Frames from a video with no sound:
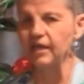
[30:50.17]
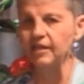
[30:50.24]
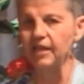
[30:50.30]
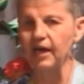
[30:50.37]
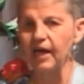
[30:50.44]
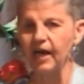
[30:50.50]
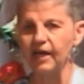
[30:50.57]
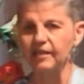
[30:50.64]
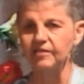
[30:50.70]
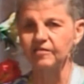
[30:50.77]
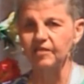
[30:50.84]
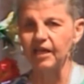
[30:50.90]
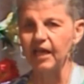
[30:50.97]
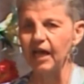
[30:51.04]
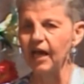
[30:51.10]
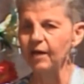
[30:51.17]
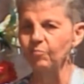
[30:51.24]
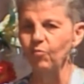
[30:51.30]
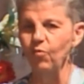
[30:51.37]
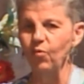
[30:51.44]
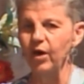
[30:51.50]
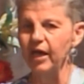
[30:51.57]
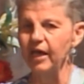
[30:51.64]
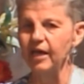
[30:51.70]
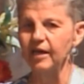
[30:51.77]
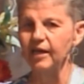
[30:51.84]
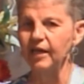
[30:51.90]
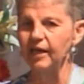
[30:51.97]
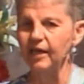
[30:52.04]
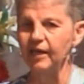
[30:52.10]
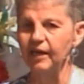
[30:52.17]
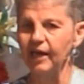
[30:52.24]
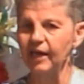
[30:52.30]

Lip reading: in the eye, and say, I'm way ahead.